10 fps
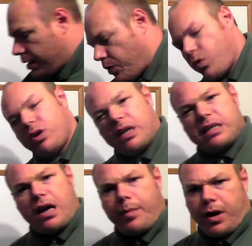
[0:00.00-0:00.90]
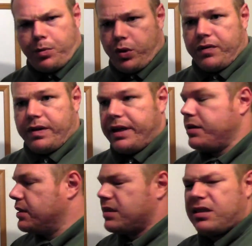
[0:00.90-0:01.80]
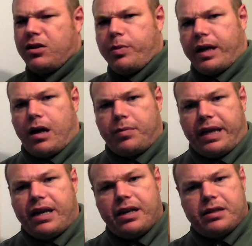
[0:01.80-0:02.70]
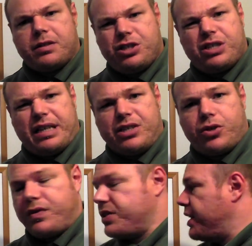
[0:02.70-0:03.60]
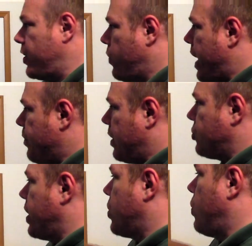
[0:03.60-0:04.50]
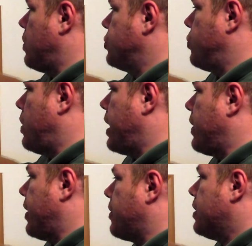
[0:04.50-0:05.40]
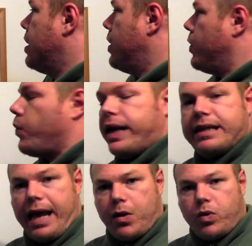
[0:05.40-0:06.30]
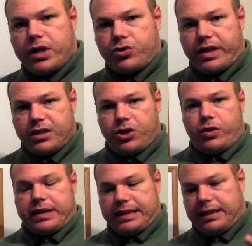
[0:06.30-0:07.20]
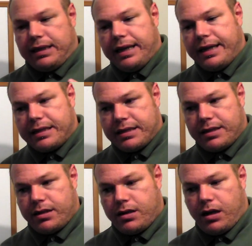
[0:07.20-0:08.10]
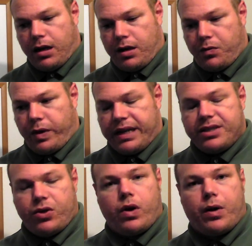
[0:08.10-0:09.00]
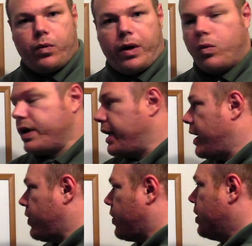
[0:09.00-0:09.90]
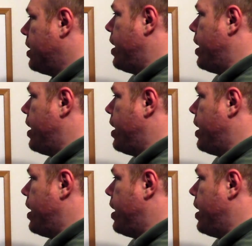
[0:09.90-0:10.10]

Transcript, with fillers: And we're only going to talk about it briefly. It's a little bit complicated. It's just easier if you see a graph, but I'll try to draw it out here. RAID 10, what it tries to do is it links uh, RAID 0 and RAID 1 together.